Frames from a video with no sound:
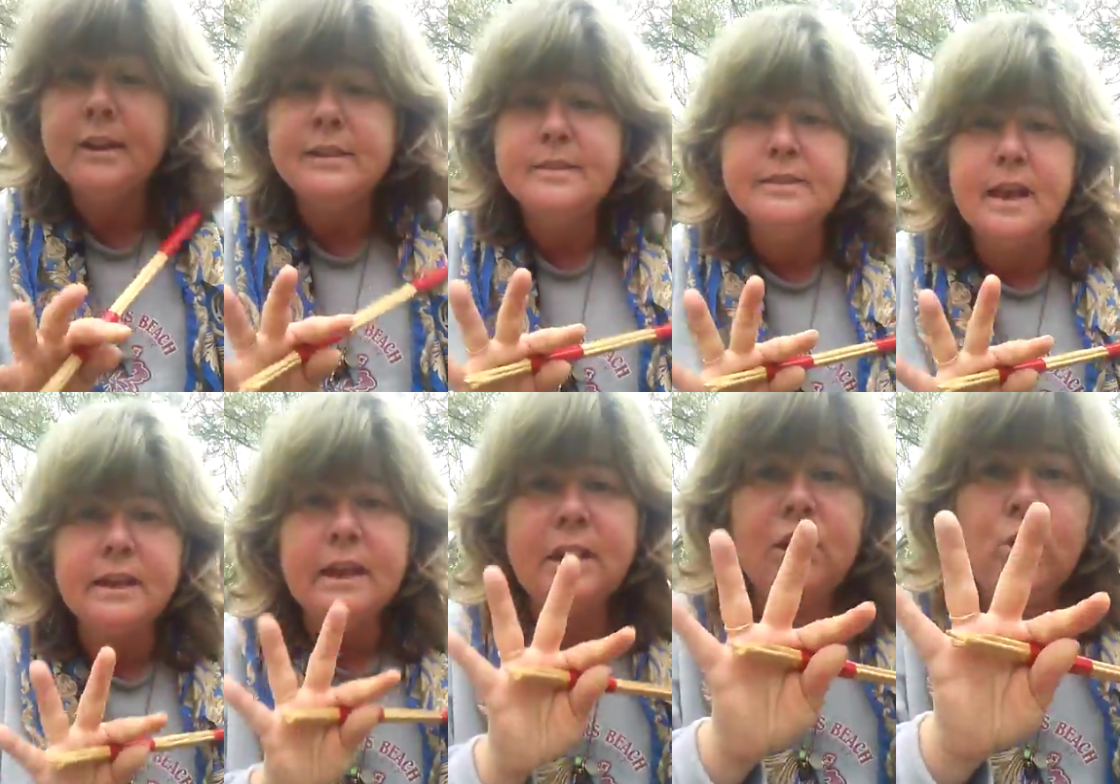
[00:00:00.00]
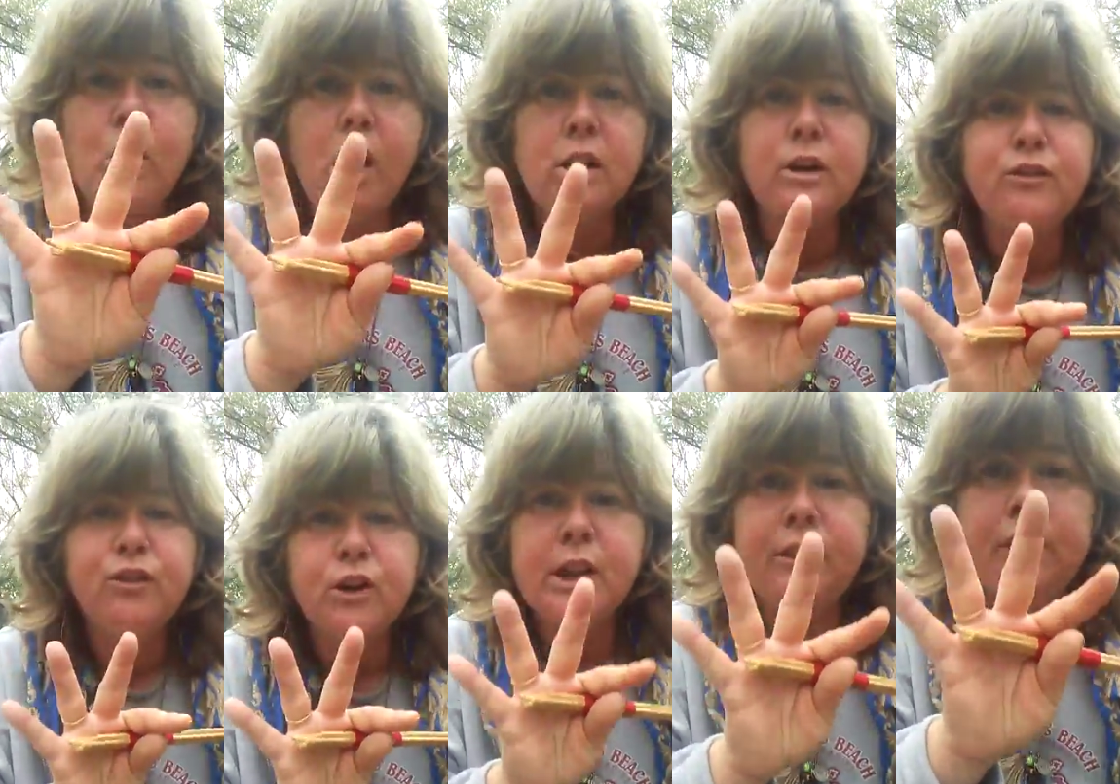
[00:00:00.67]
Sending you
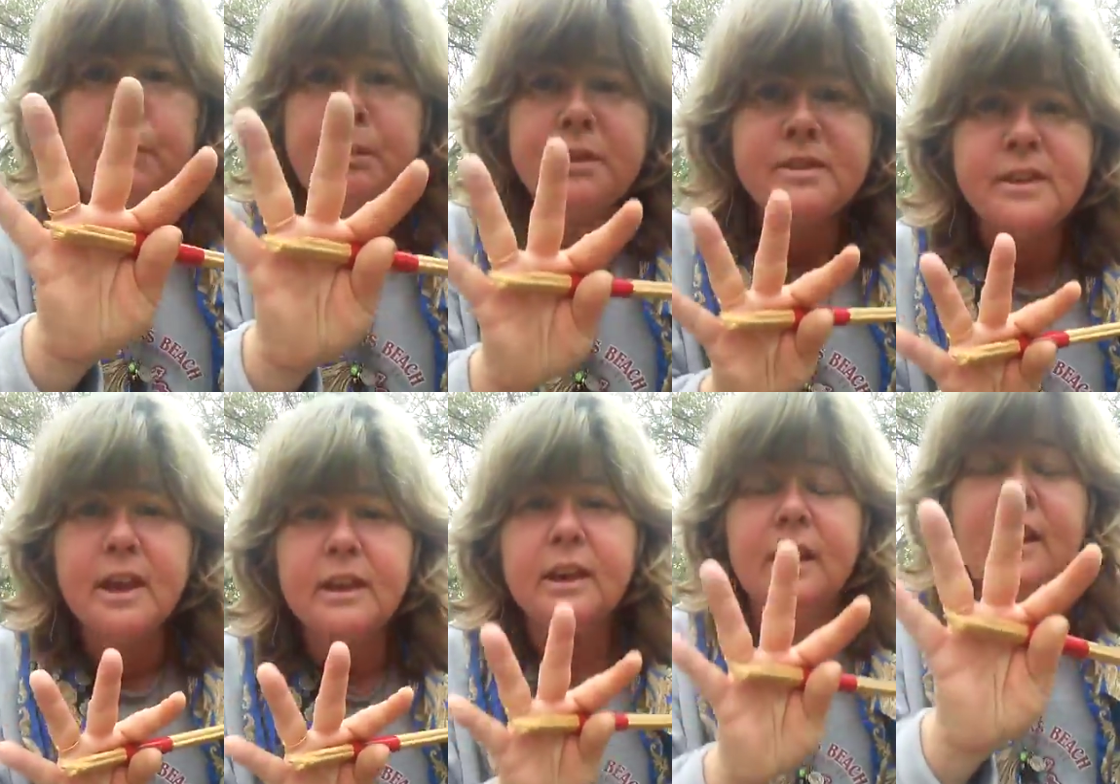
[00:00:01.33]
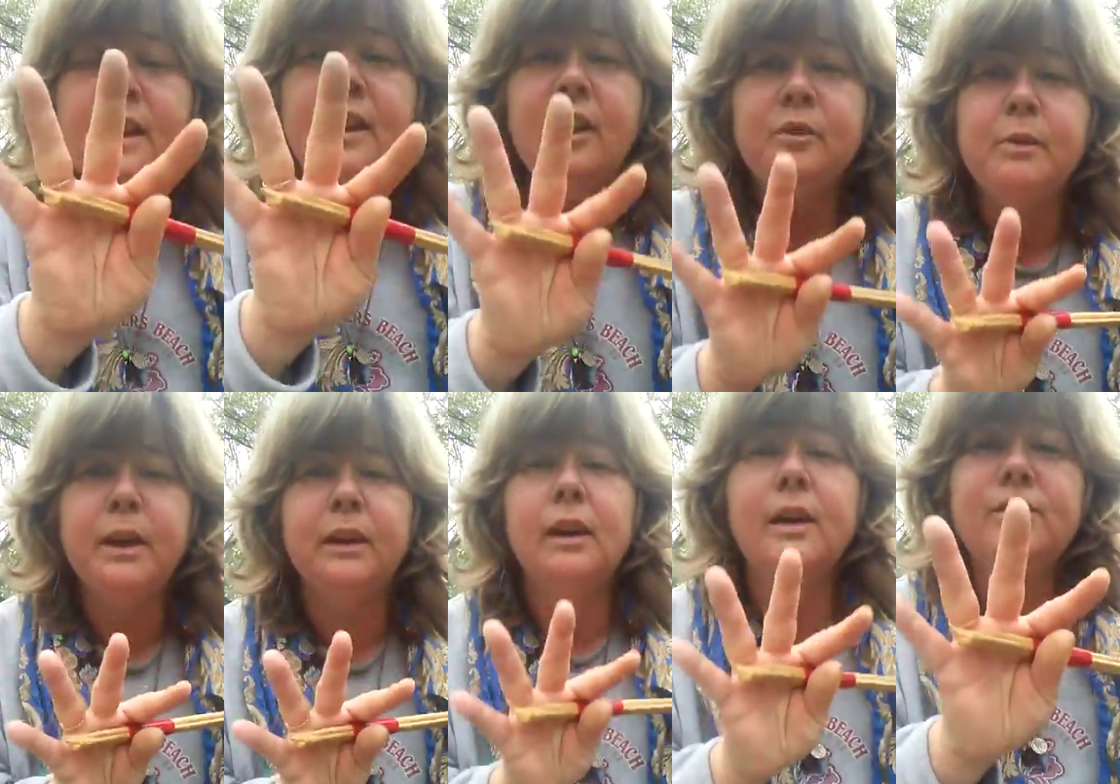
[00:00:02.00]
143% of
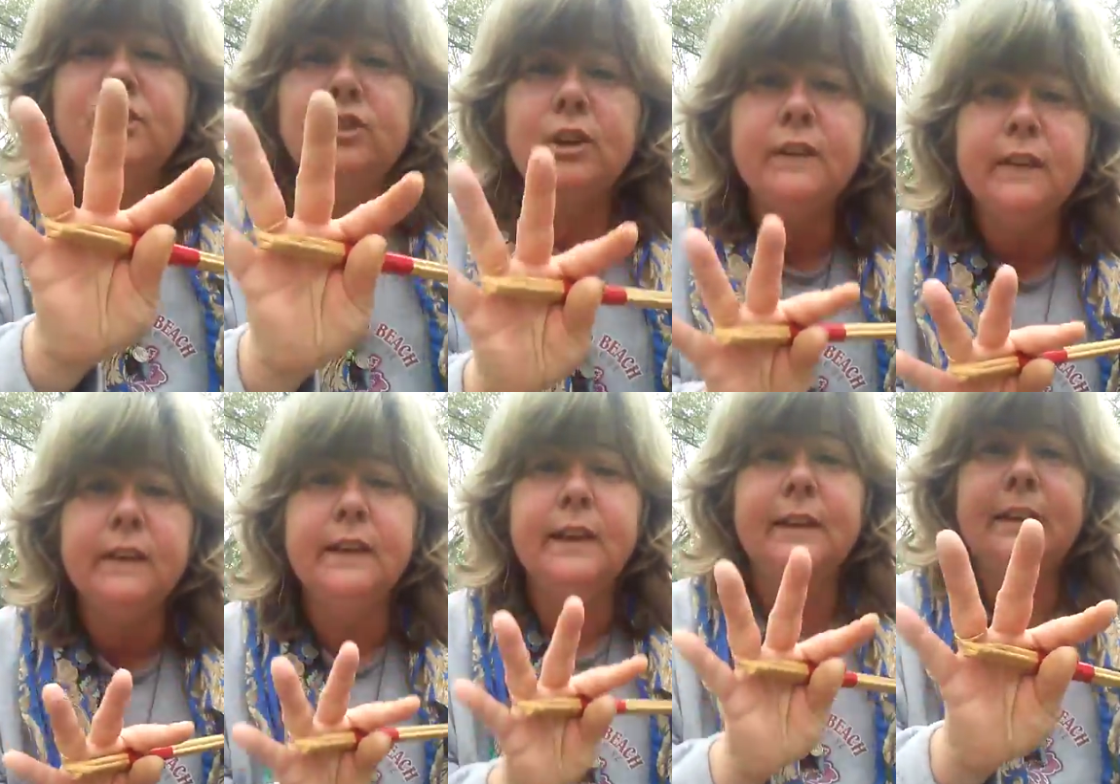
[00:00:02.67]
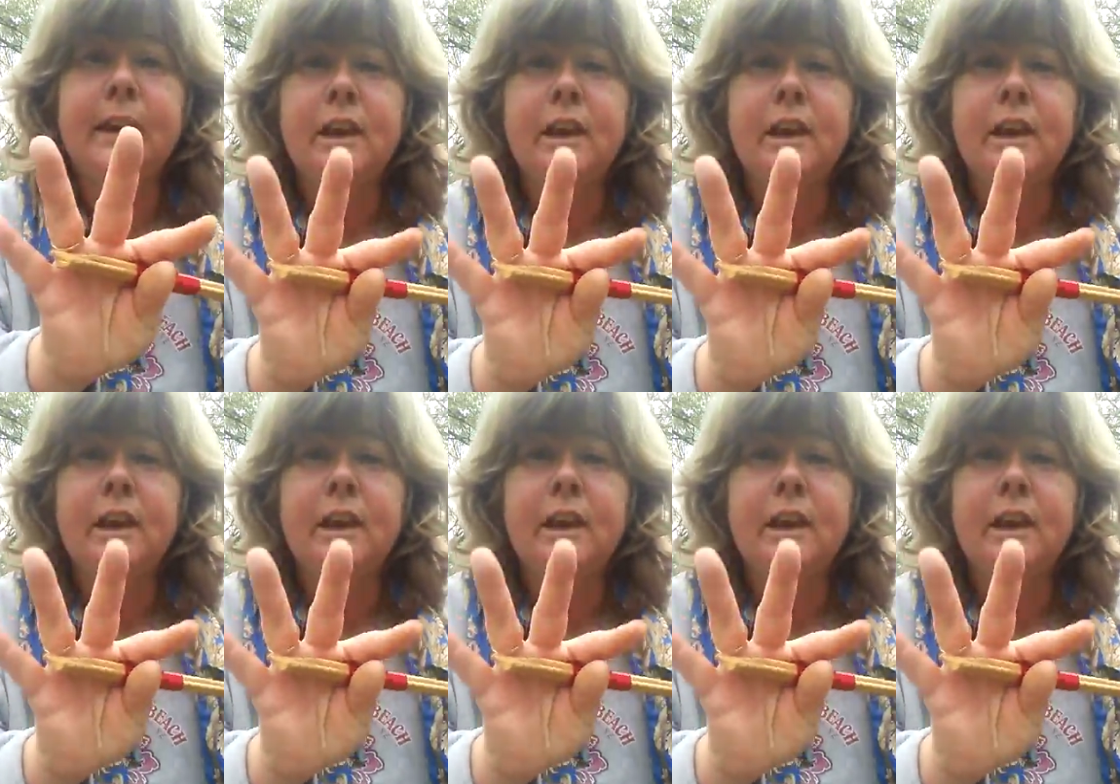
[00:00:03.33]
my love, strength, and healing